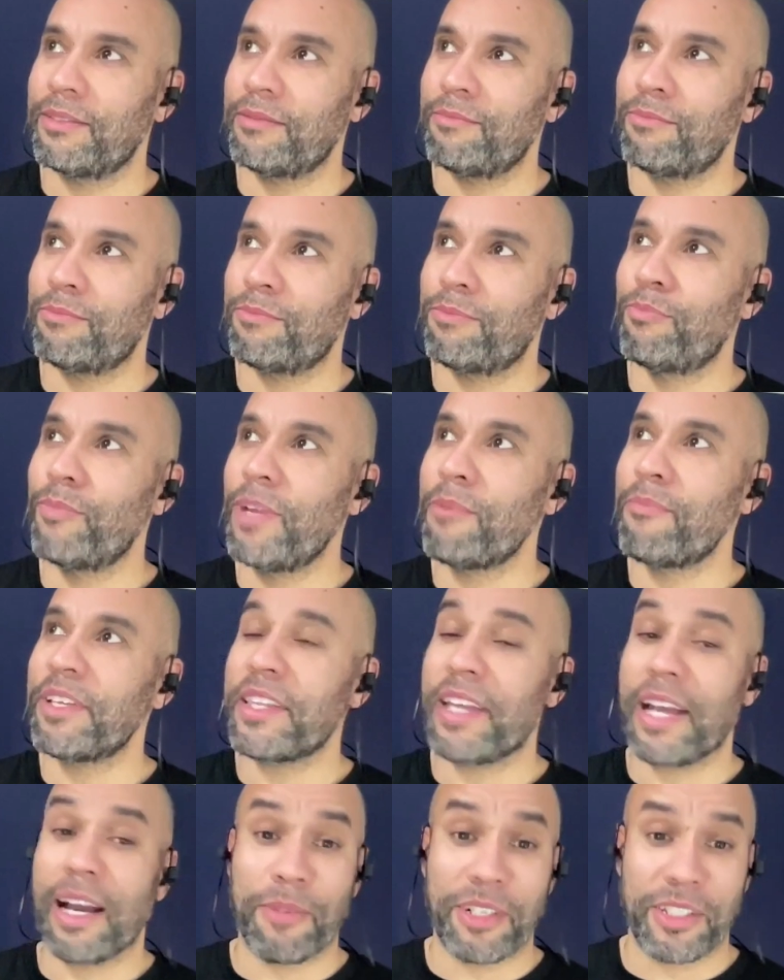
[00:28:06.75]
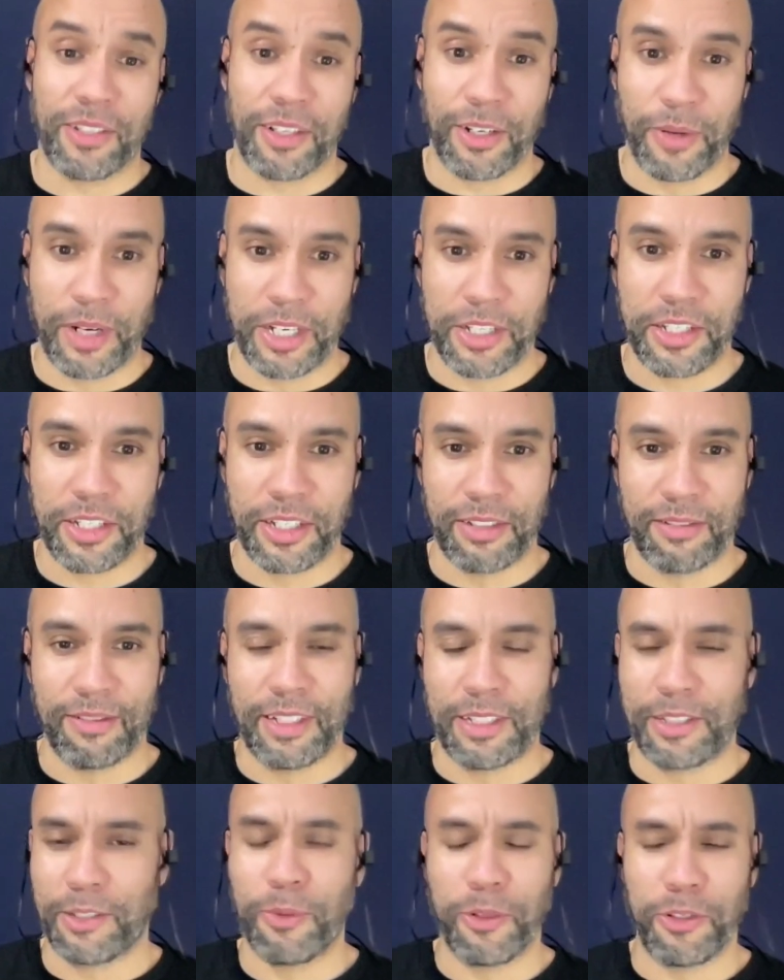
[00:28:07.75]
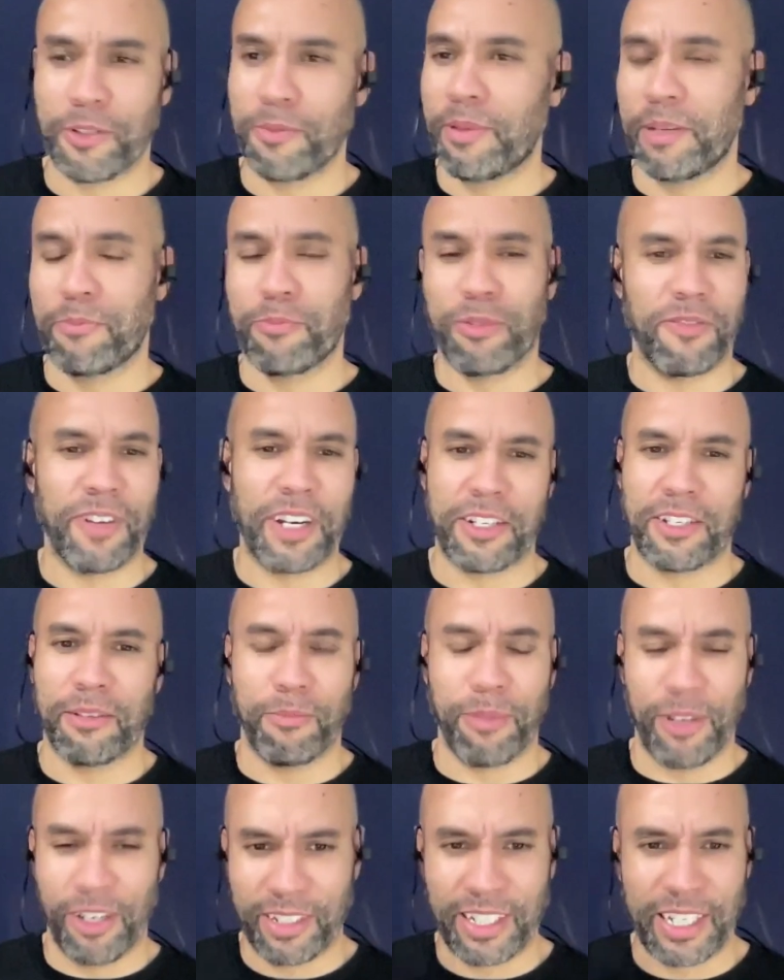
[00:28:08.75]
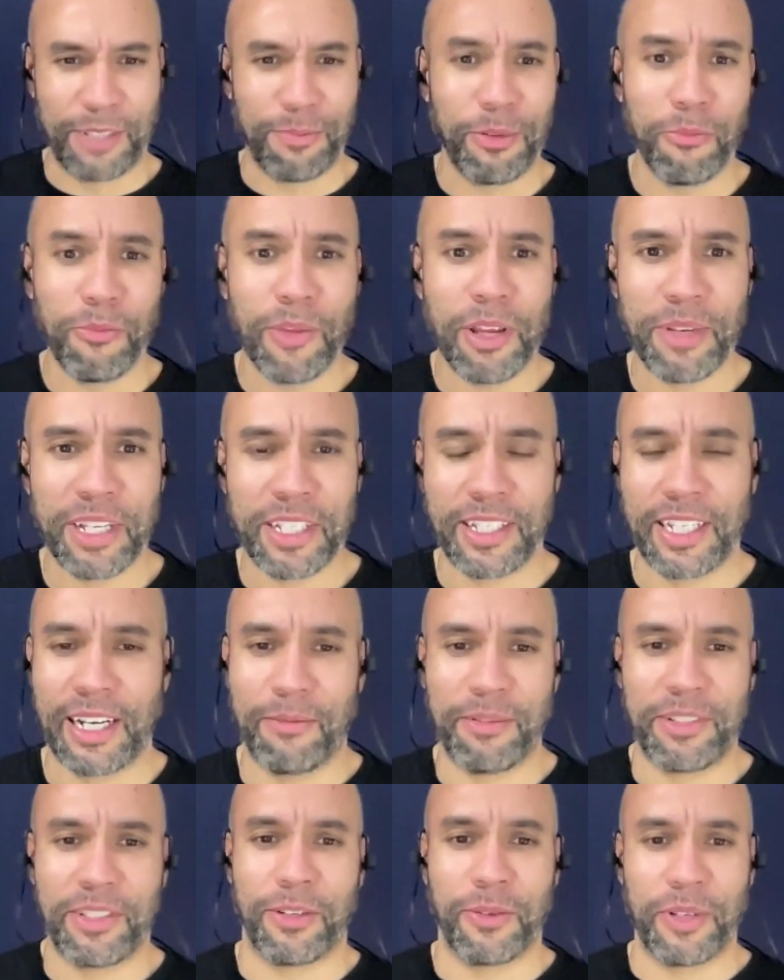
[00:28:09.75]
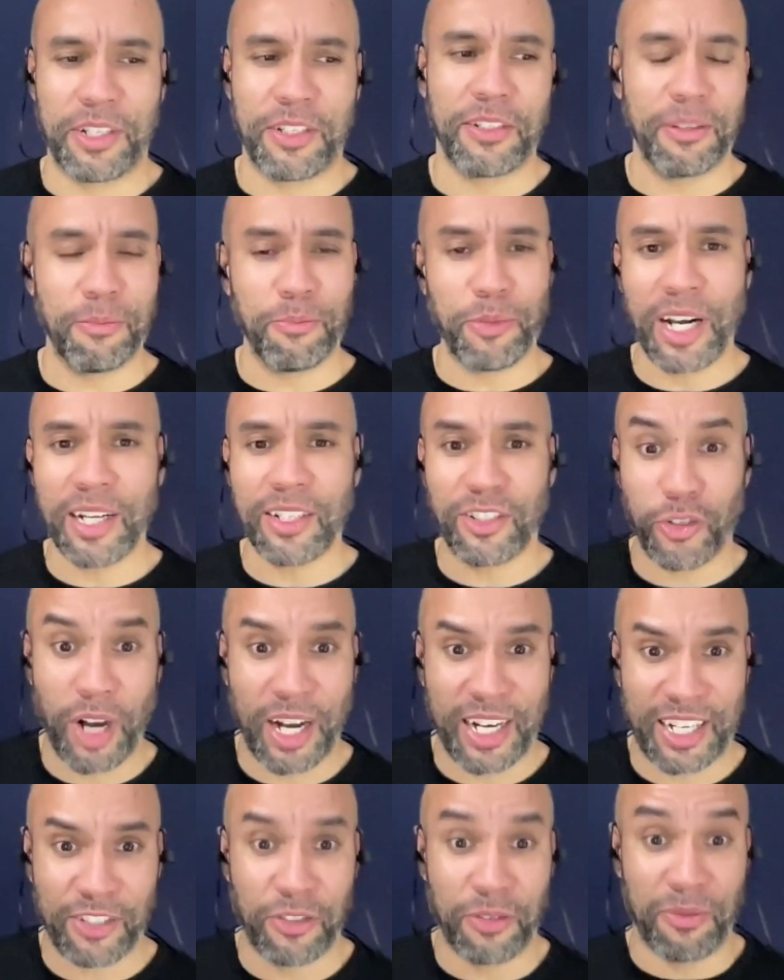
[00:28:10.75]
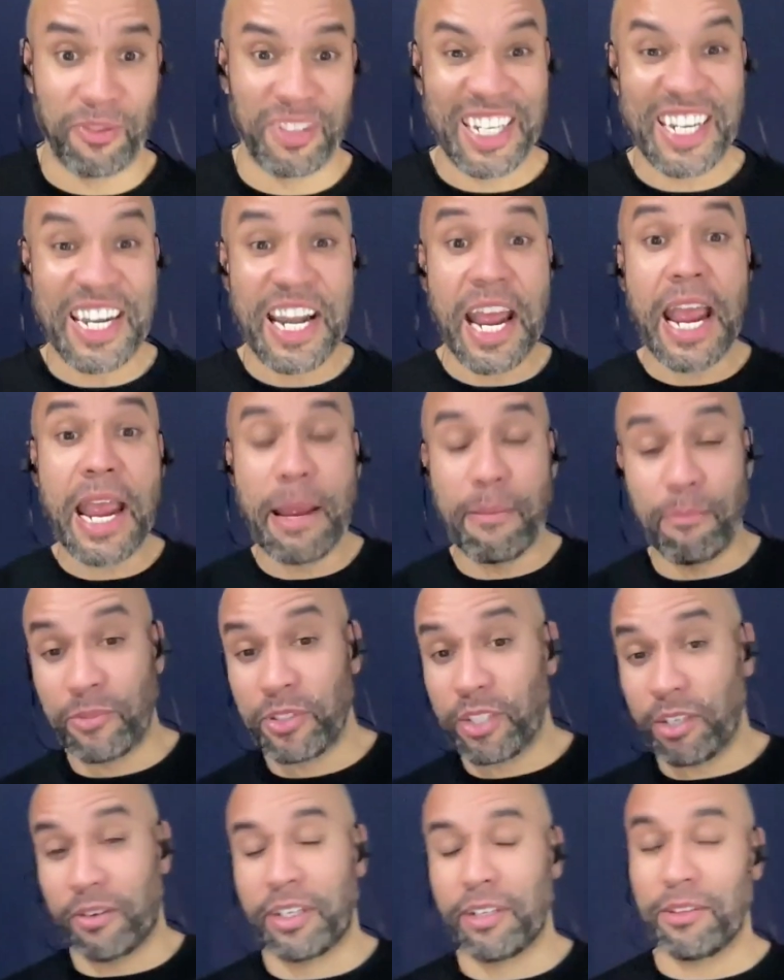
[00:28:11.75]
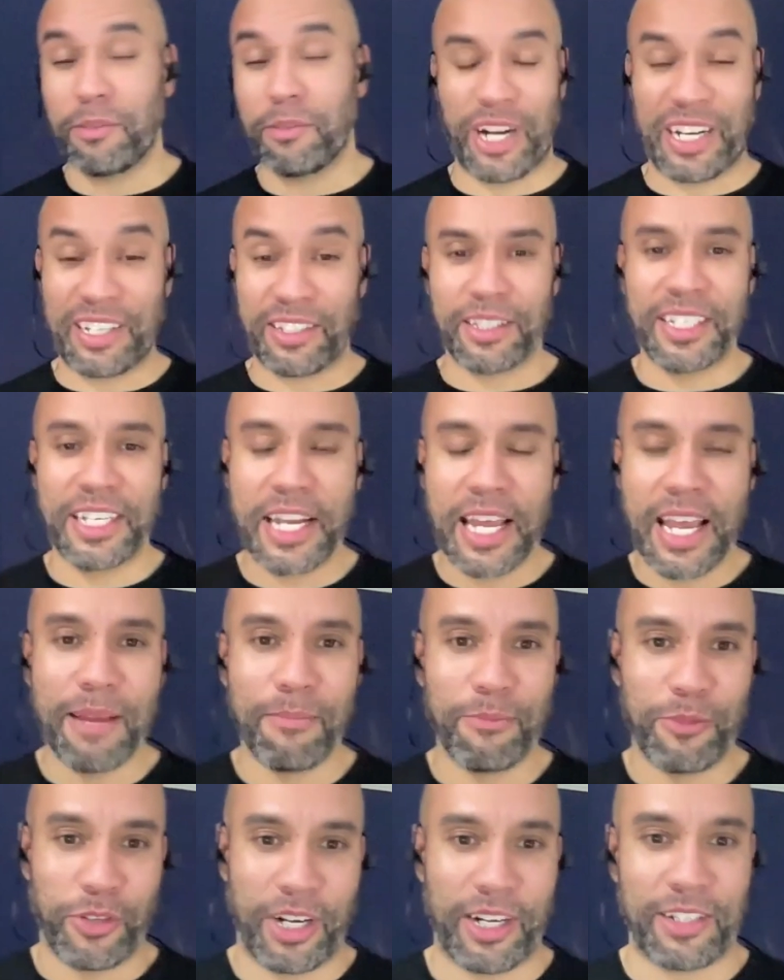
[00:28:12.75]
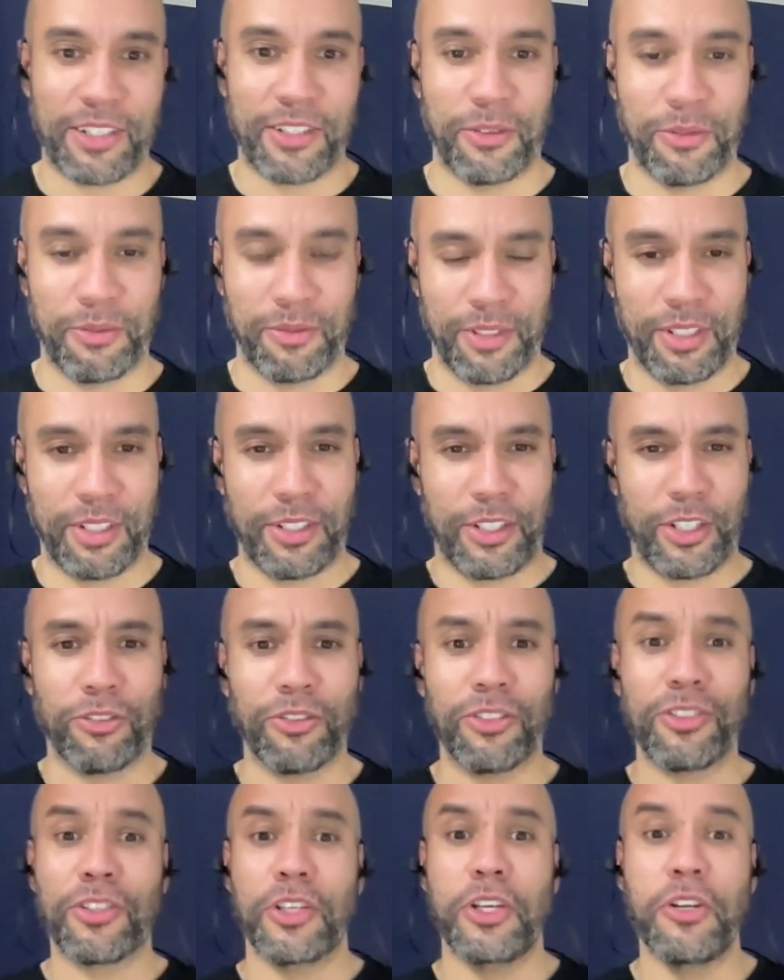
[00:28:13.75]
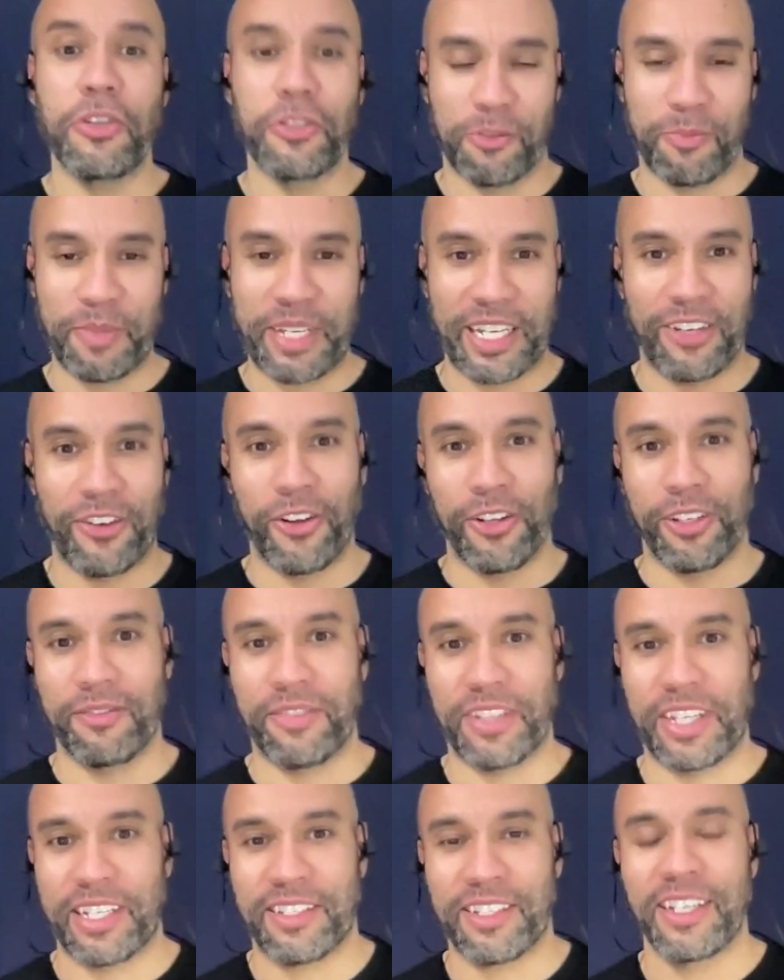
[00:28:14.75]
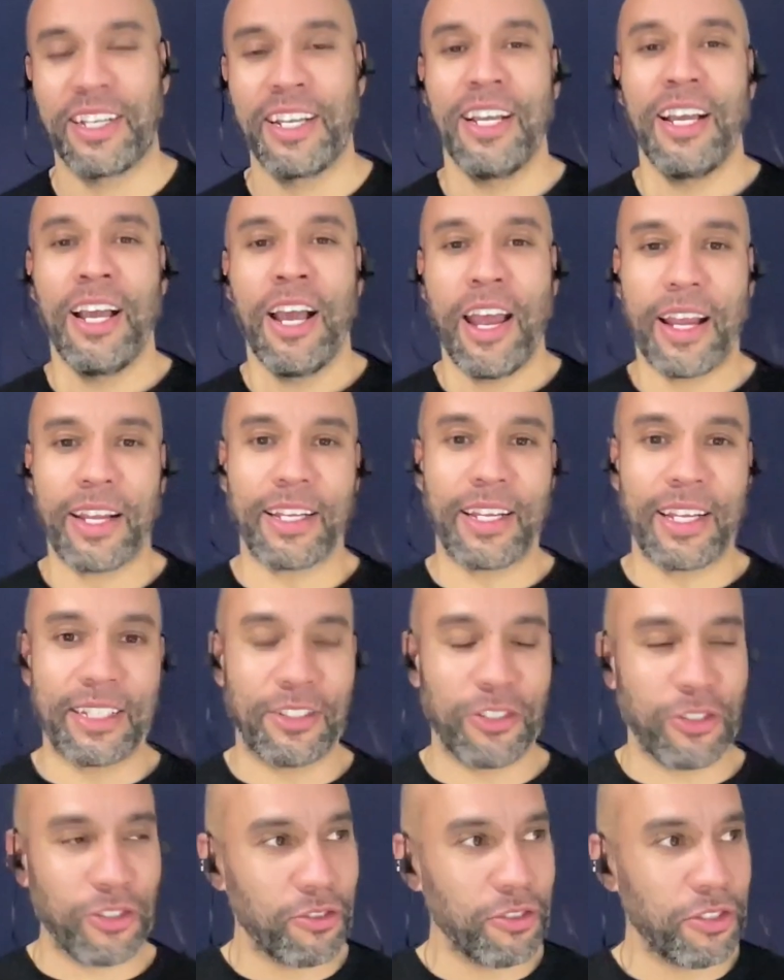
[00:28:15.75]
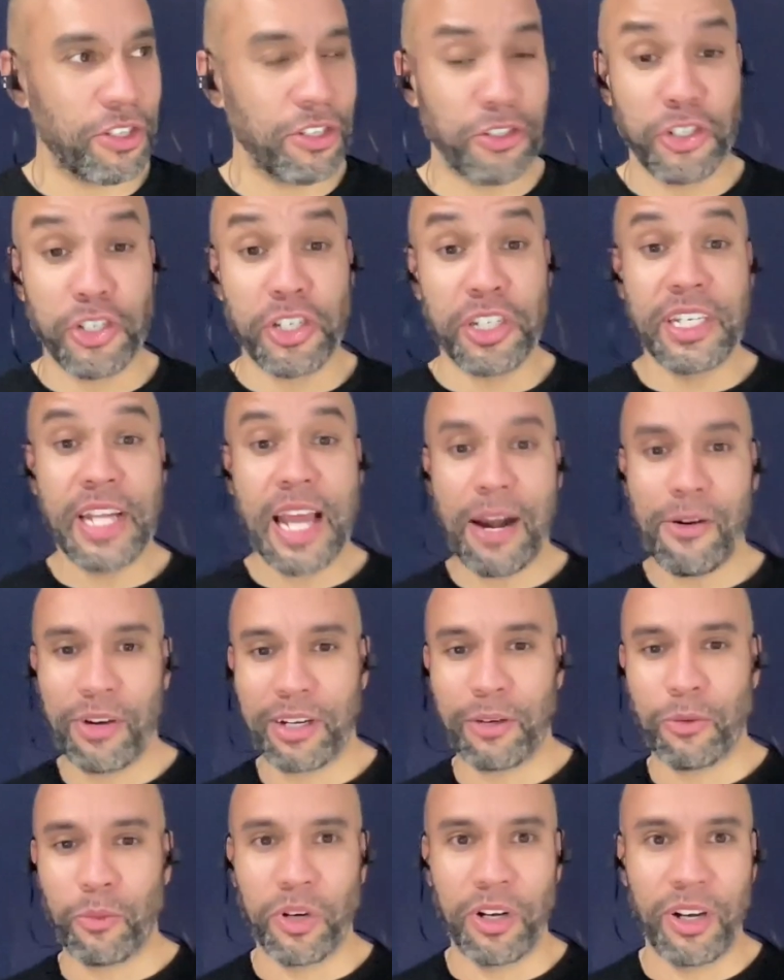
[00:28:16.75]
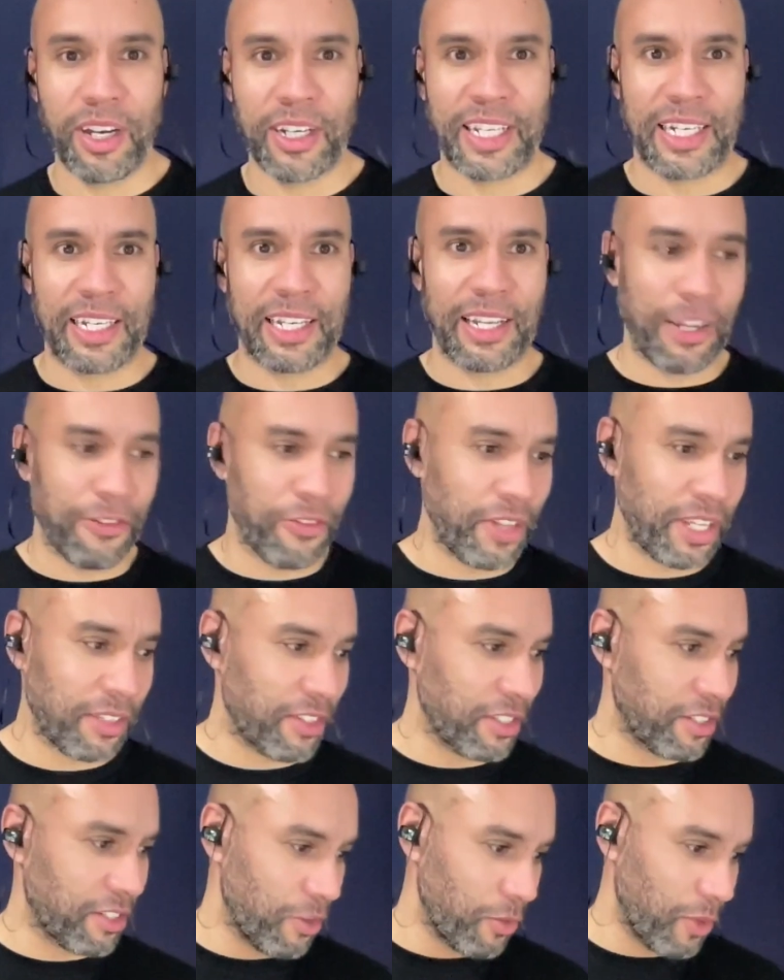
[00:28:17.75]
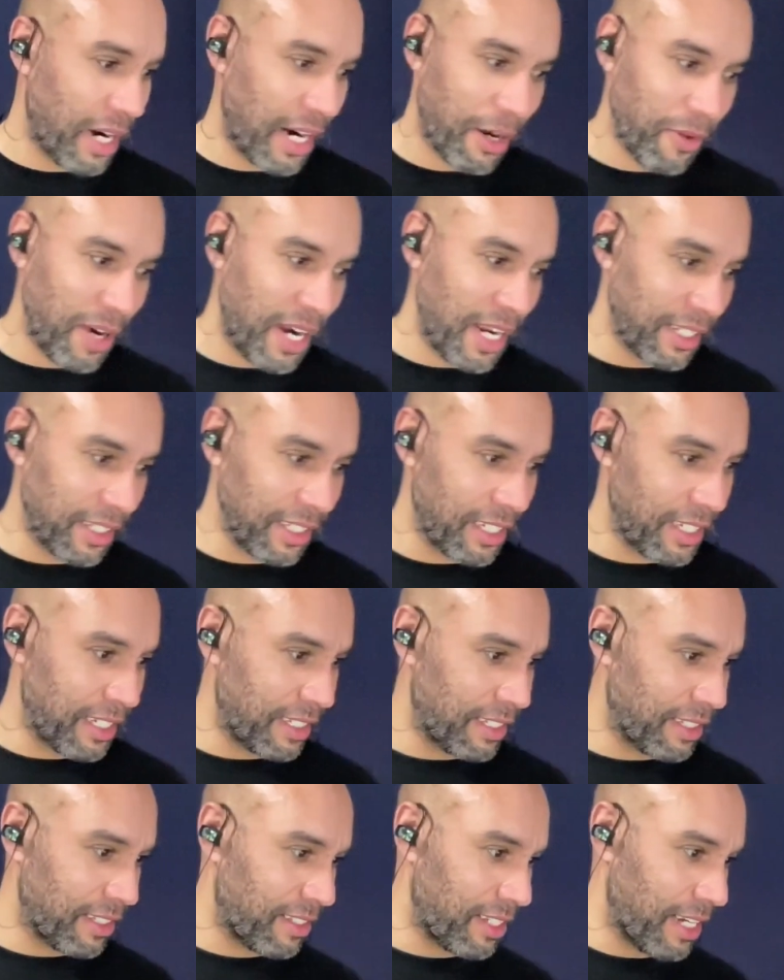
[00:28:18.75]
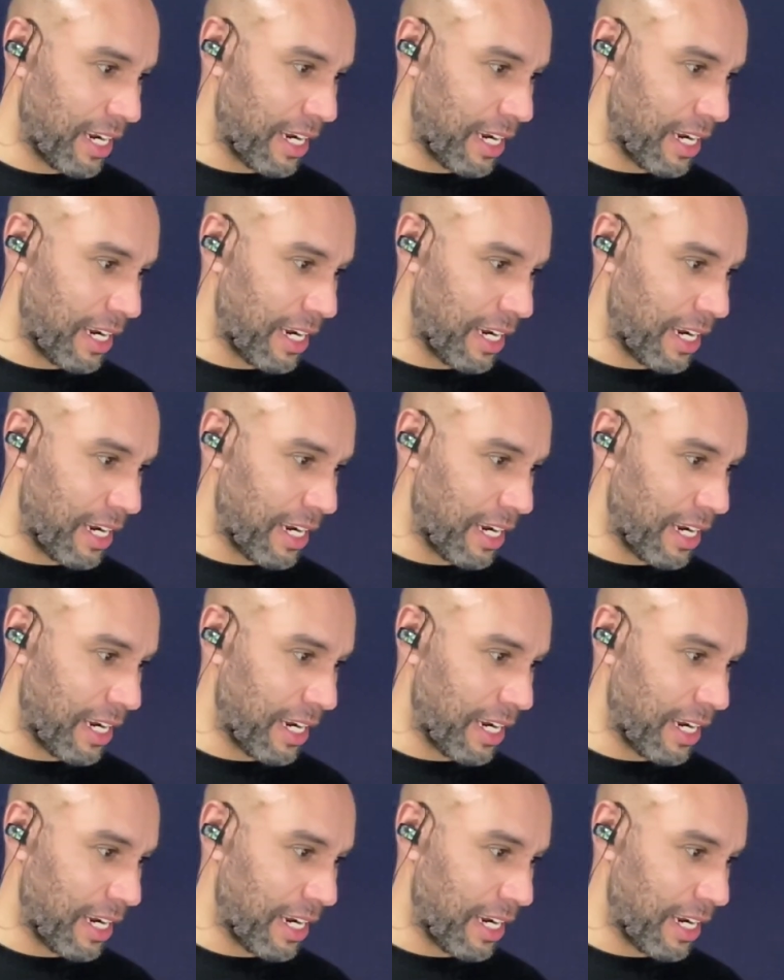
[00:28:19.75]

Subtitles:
Maybe the amateur question. It's supposed to be a professional podcast, but maybe it's an amateur question. The brand Tracksuit, the name, sorry, not the brand, the name Tracksuit concerns me in all of this. It's such a generic word, and I think the URL is